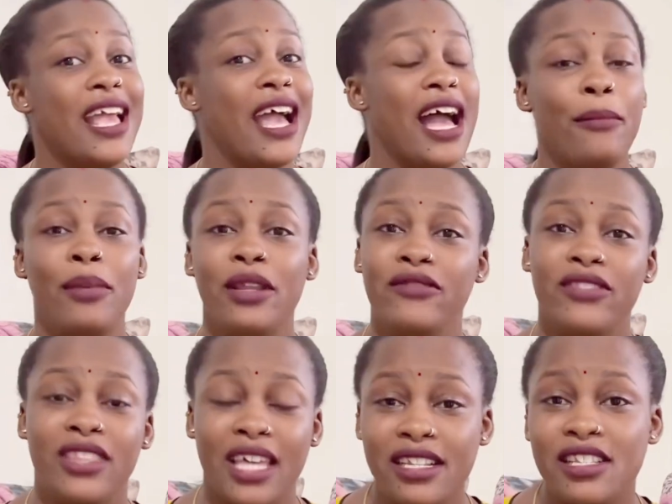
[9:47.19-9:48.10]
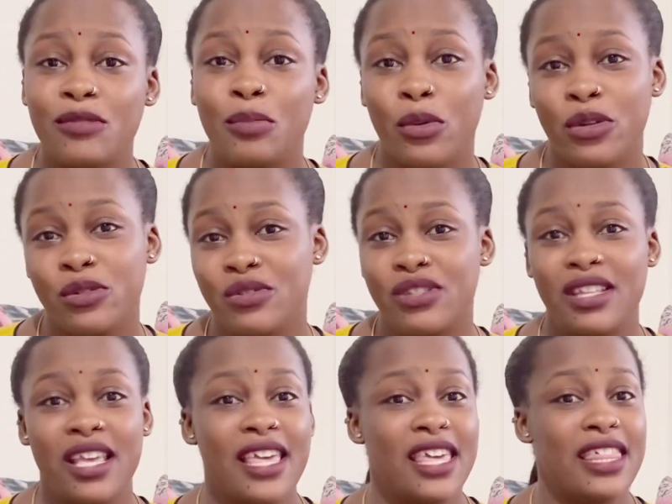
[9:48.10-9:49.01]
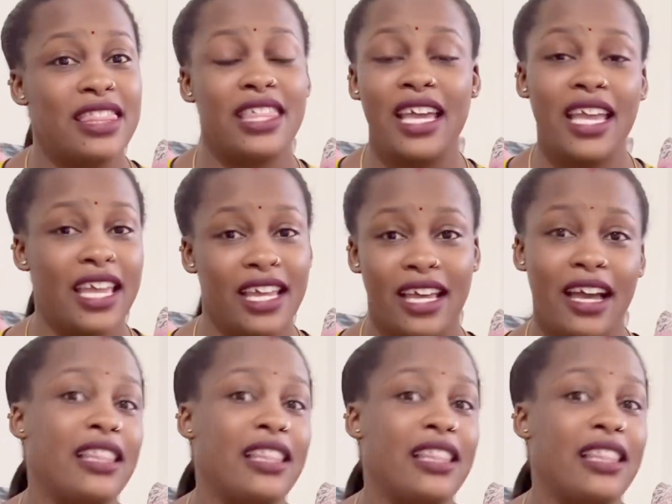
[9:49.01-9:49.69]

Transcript: I believe that spoils the hair.